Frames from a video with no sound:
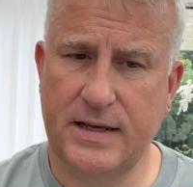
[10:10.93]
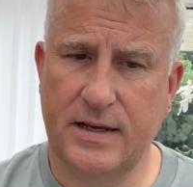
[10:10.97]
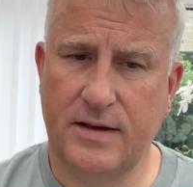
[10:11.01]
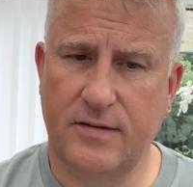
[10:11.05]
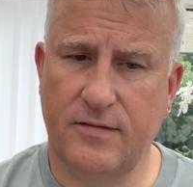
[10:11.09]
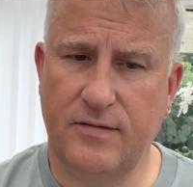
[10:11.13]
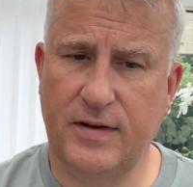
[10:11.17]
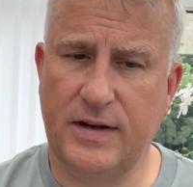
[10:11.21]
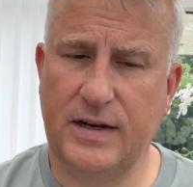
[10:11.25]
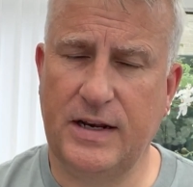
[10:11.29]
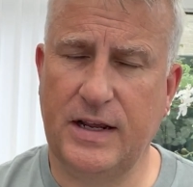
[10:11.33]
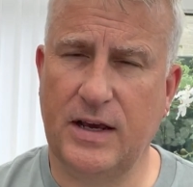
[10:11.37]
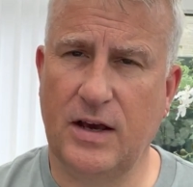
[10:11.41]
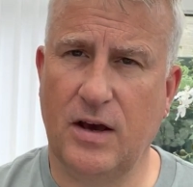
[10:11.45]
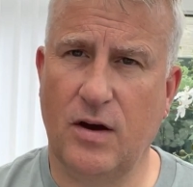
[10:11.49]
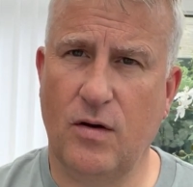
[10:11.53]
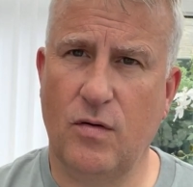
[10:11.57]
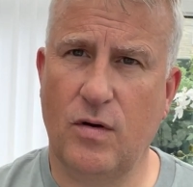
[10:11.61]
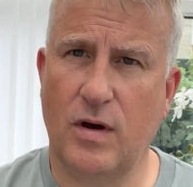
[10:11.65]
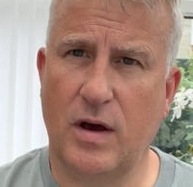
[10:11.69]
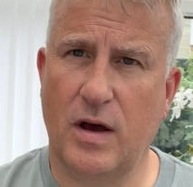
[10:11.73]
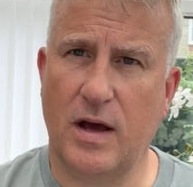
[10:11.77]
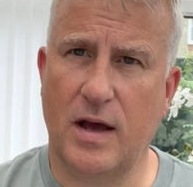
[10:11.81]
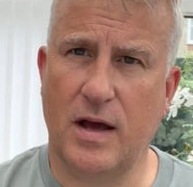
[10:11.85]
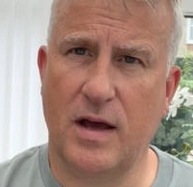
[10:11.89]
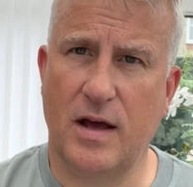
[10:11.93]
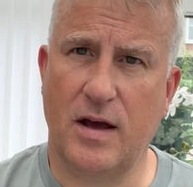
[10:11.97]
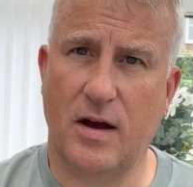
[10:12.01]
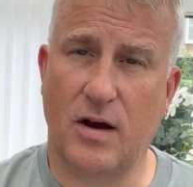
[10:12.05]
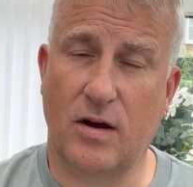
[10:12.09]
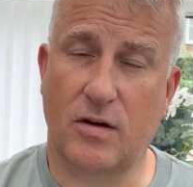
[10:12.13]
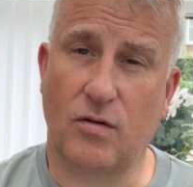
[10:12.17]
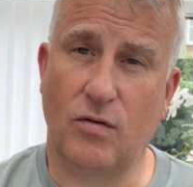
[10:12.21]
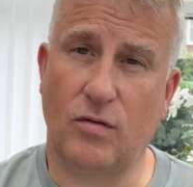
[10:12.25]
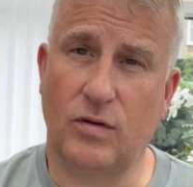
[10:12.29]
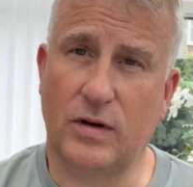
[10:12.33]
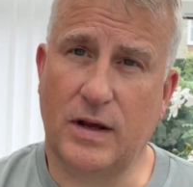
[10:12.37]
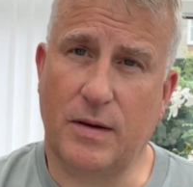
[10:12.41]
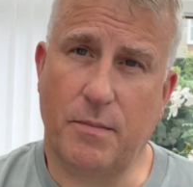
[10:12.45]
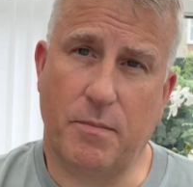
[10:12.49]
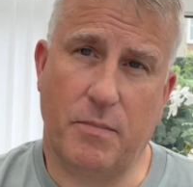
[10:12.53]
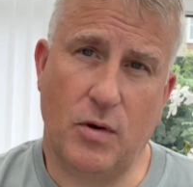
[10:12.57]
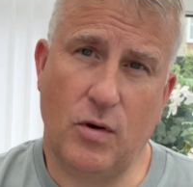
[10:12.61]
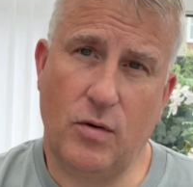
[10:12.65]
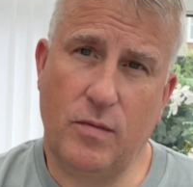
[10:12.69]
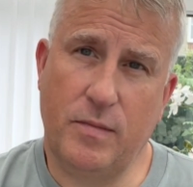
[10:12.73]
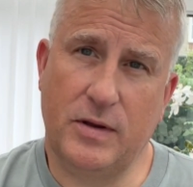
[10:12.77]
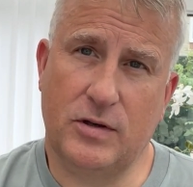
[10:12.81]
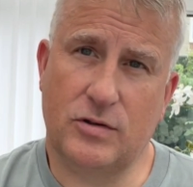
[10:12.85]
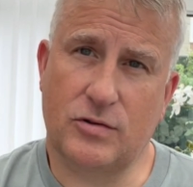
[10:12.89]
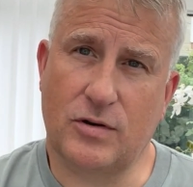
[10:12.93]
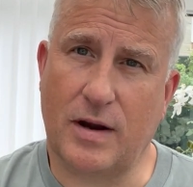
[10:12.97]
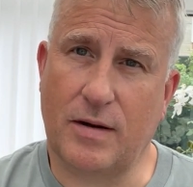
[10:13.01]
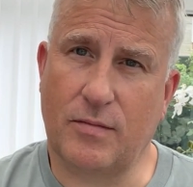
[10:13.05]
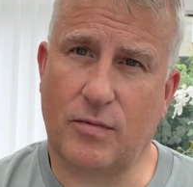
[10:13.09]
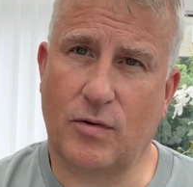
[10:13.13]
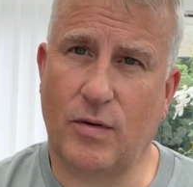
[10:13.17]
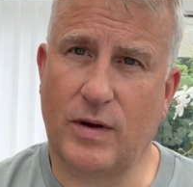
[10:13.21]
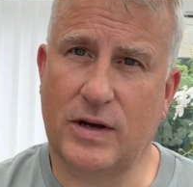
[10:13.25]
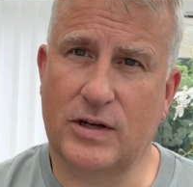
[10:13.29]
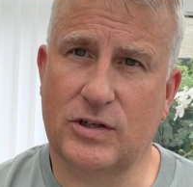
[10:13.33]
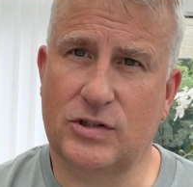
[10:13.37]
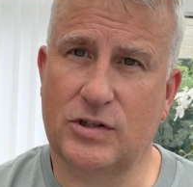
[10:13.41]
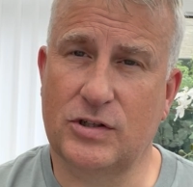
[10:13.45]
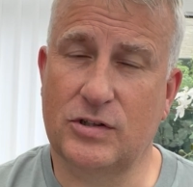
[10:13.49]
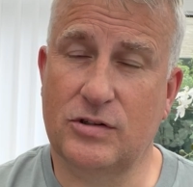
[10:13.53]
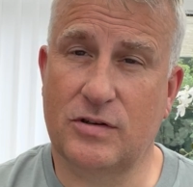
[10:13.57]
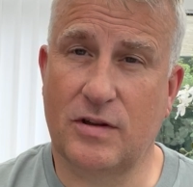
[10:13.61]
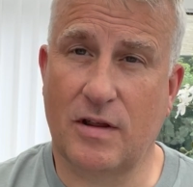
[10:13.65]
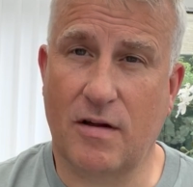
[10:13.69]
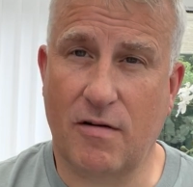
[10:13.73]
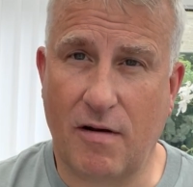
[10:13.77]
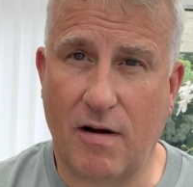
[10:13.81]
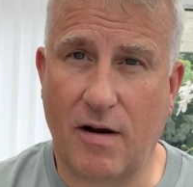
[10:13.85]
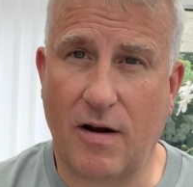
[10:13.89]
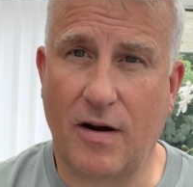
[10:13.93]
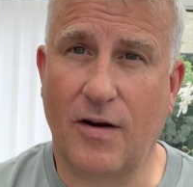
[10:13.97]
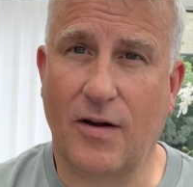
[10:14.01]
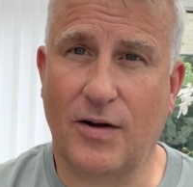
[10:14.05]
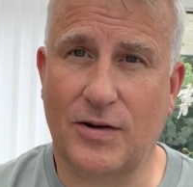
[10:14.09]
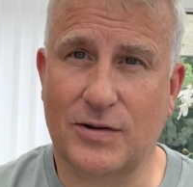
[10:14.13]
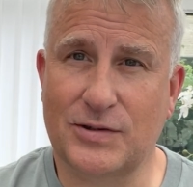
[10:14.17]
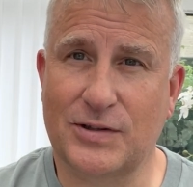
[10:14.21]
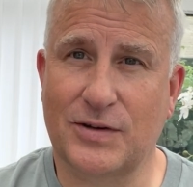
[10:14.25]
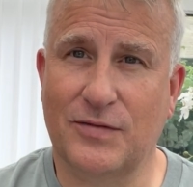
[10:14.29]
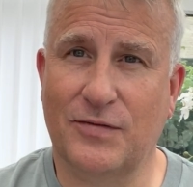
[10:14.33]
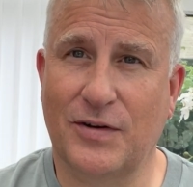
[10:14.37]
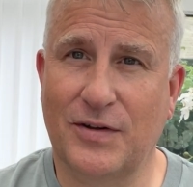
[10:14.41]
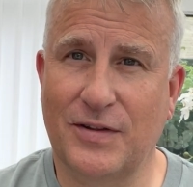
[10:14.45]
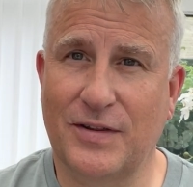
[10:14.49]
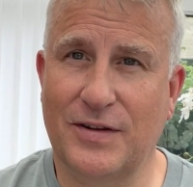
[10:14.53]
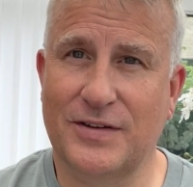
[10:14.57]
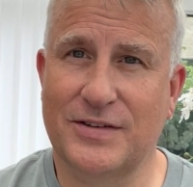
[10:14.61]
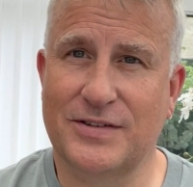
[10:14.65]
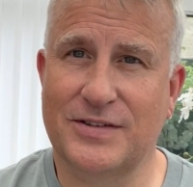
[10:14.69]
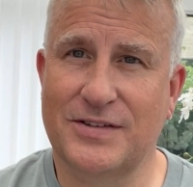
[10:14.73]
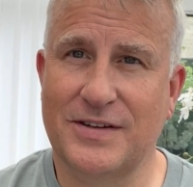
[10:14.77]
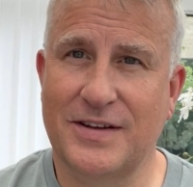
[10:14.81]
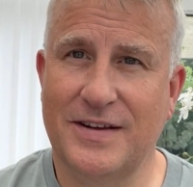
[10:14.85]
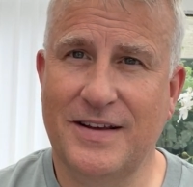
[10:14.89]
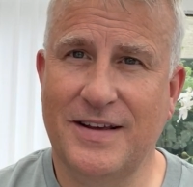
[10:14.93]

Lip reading: video. I called it booby trap questions. There are lots of others